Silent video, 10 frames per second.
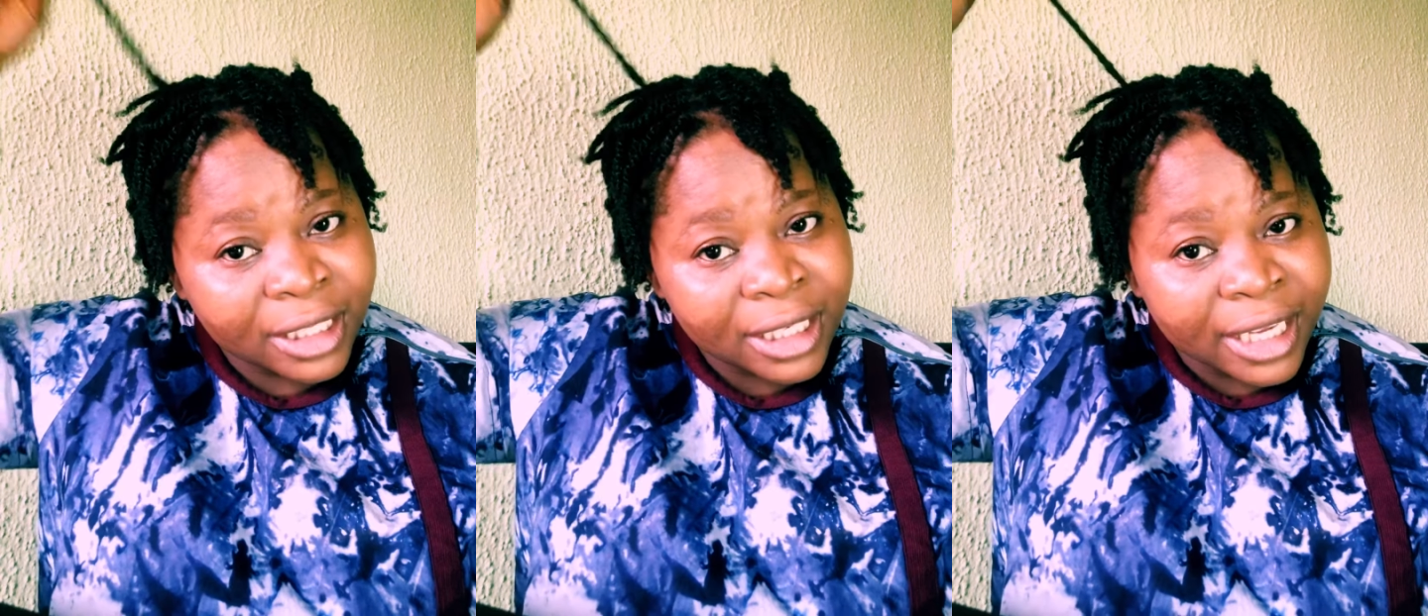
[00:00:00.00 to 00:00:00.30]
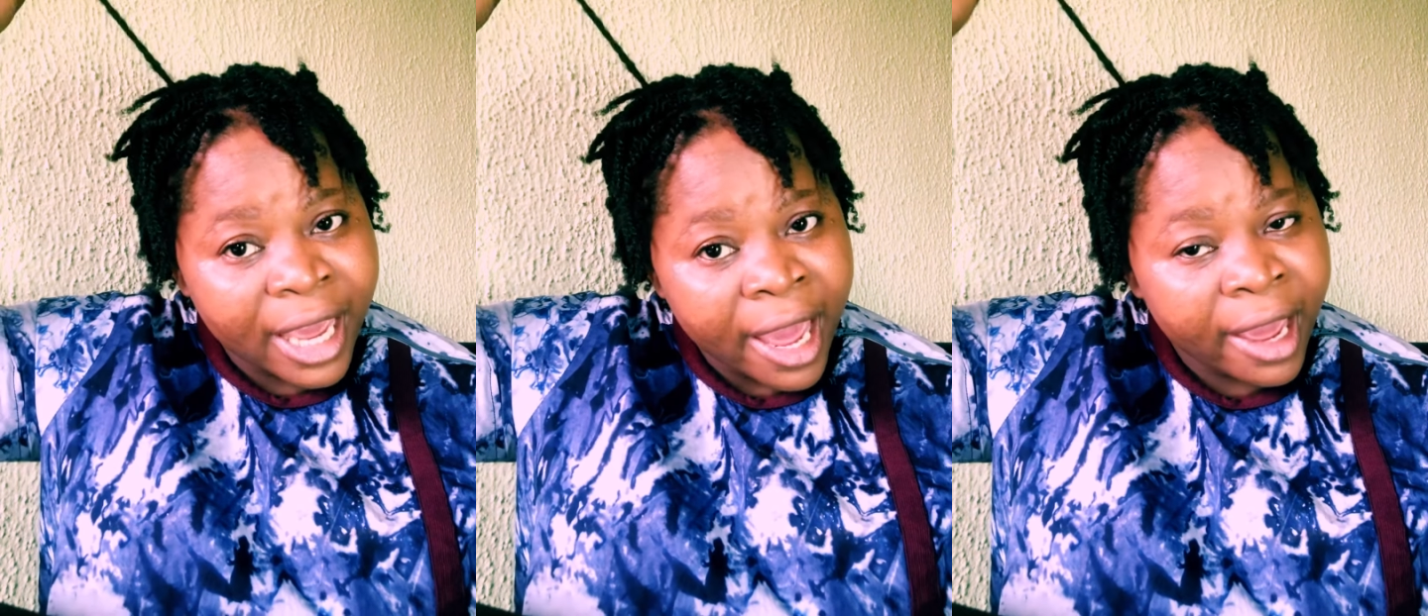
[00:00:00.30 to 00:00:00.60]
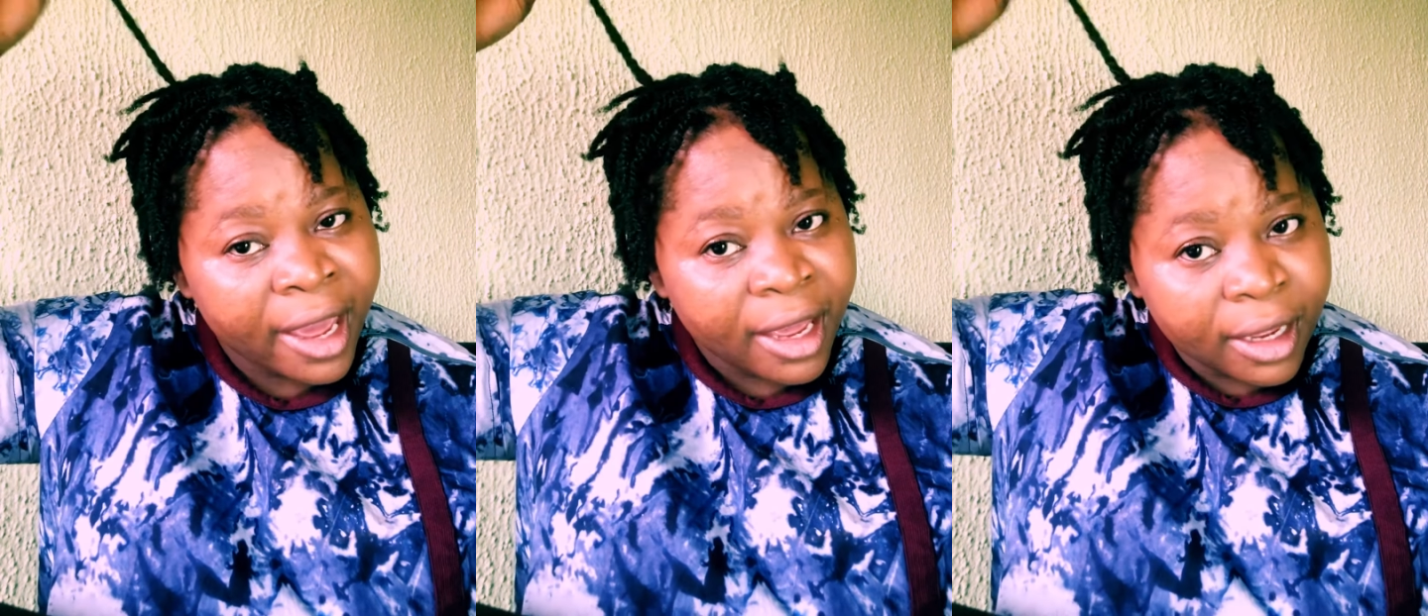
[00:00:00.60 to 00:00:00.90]
see the
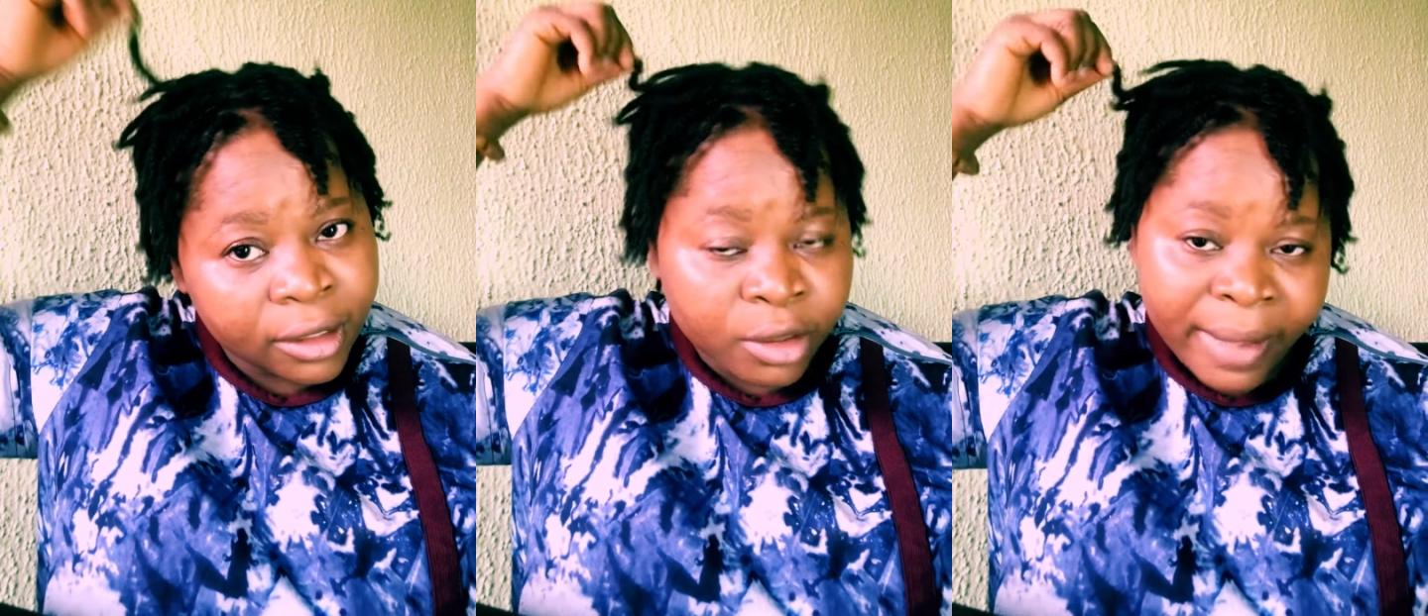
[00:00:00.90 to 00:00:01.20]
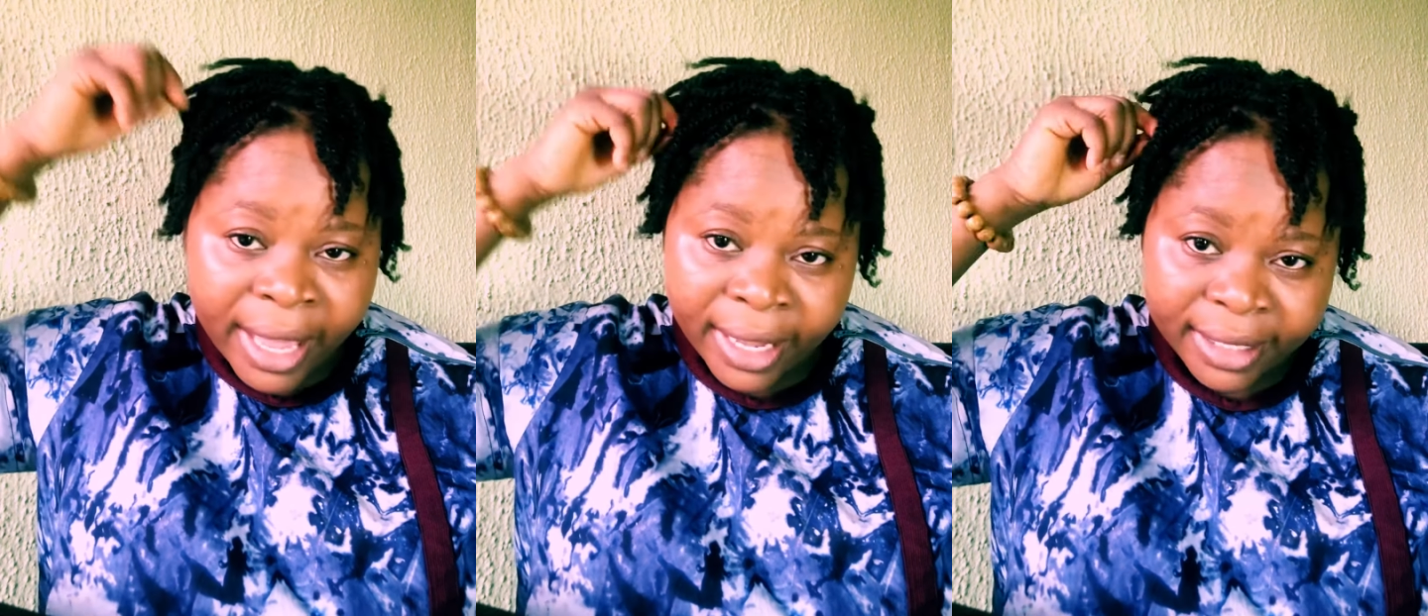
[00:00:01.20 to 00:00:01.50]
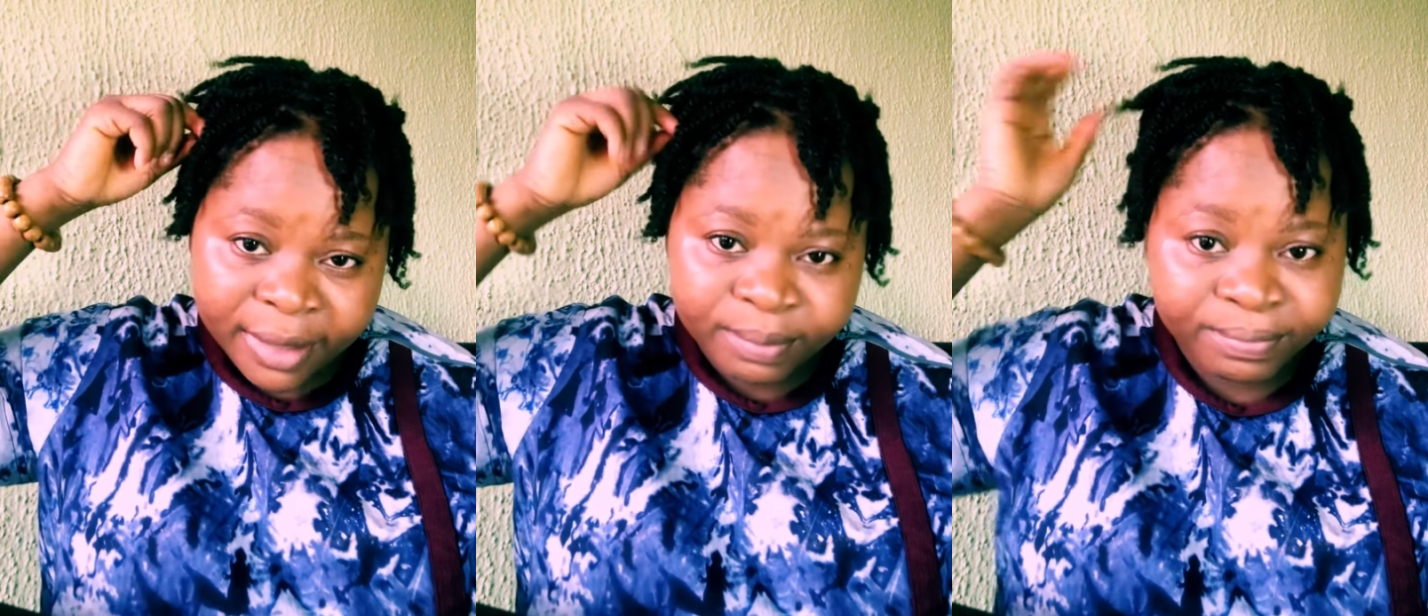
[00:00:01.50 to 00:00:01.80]
hair is on my
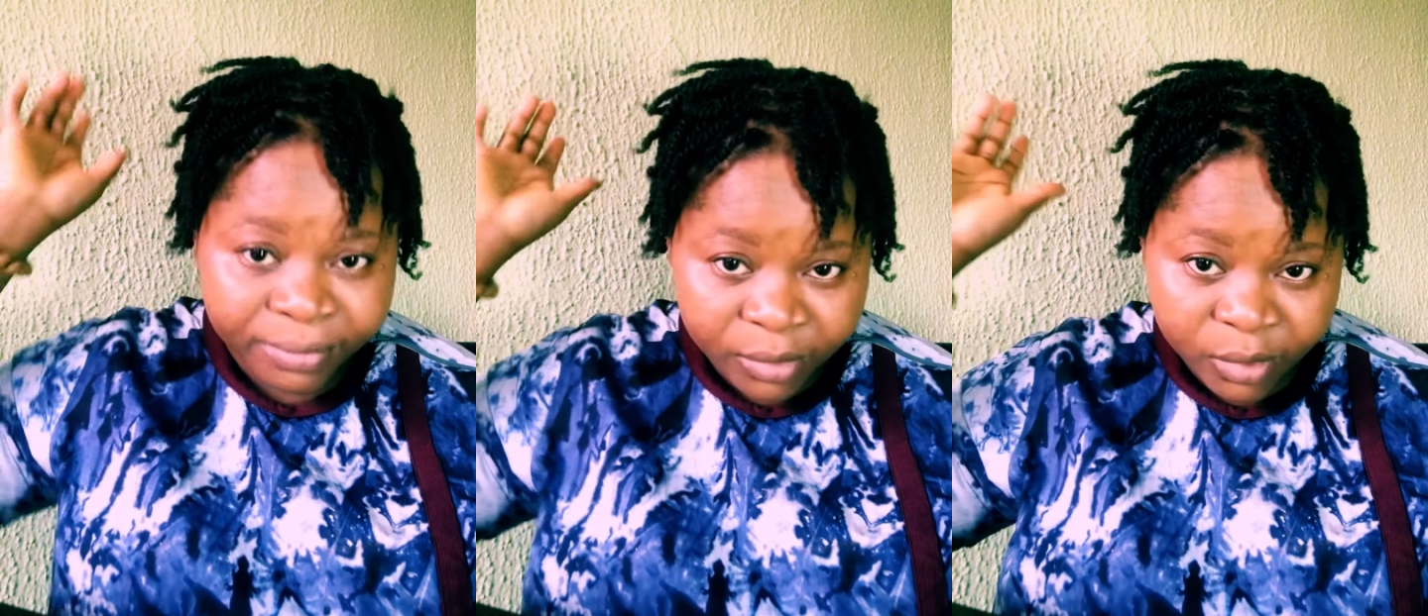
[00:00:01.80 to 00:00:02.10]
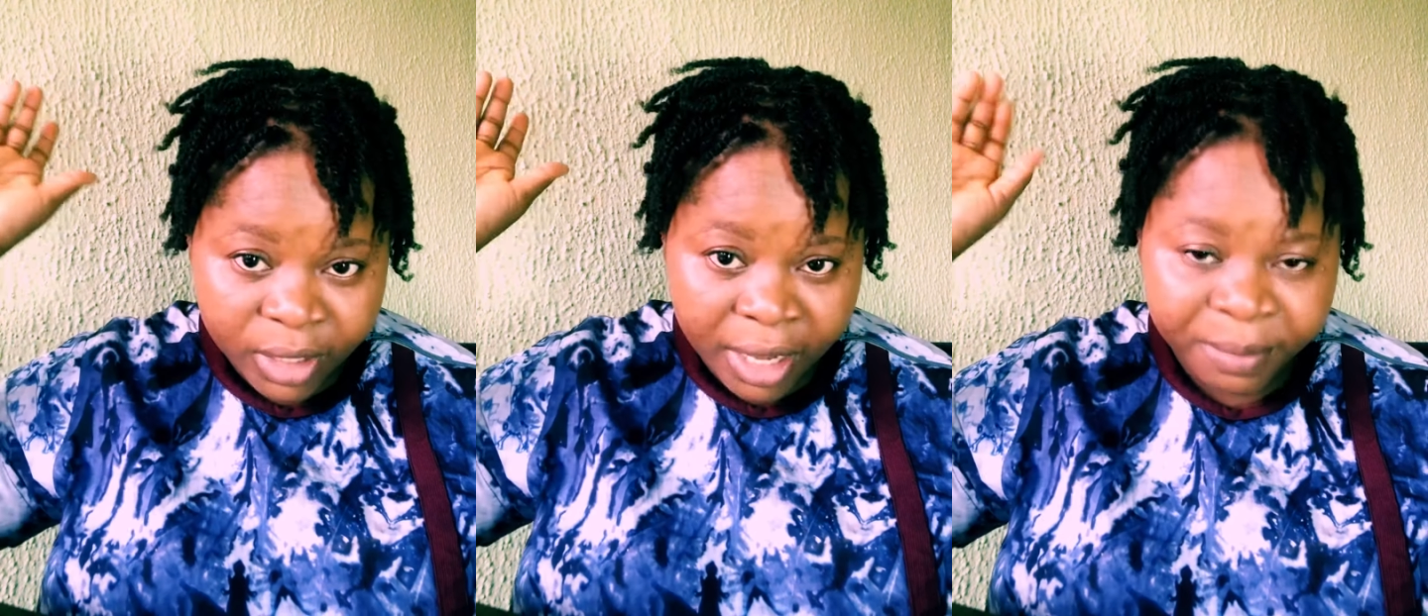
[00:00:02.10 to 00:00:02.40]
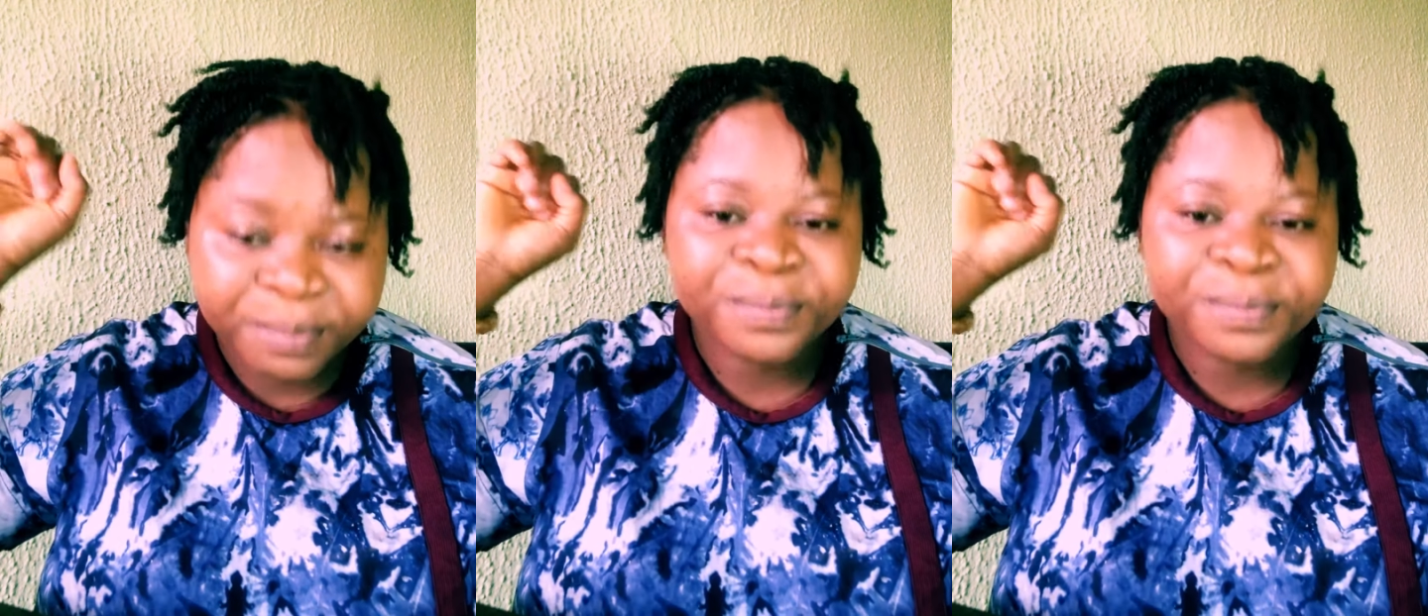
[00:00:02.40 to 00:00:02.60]
head. Okay?